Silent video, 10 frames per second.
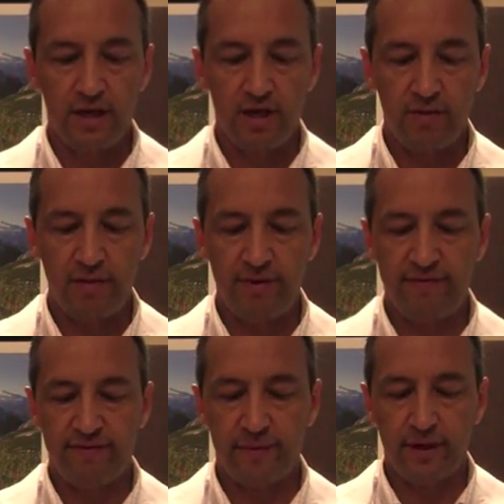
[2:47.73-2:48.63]
You may be
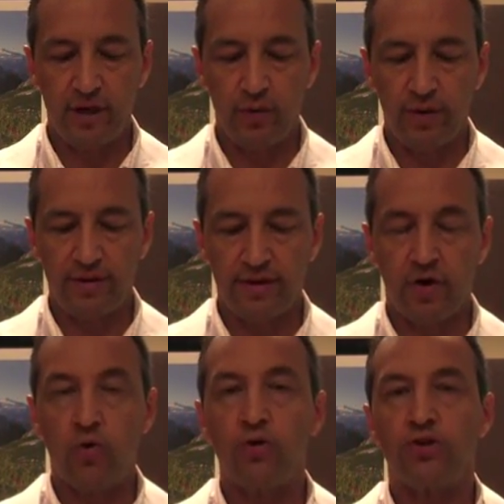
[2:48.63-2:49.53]
familiar with the
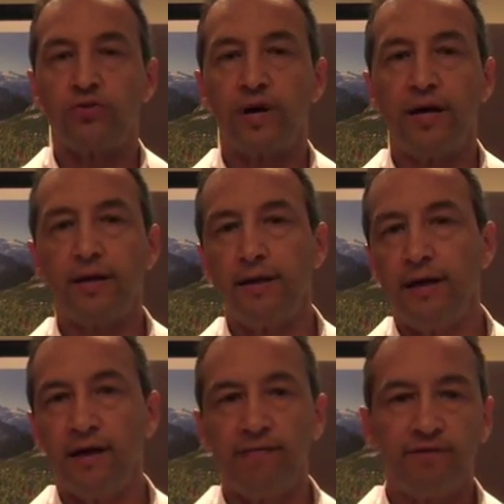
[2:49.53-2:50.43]
core
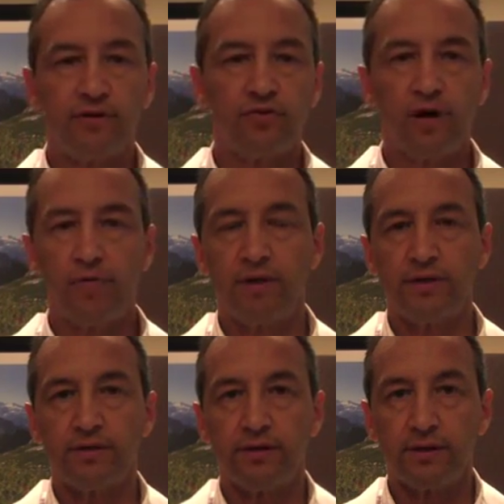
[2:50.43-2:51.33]
strengthening of the trunk
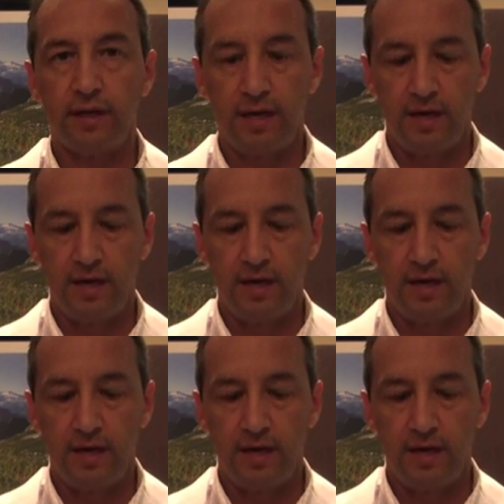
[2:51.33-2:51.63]
muscles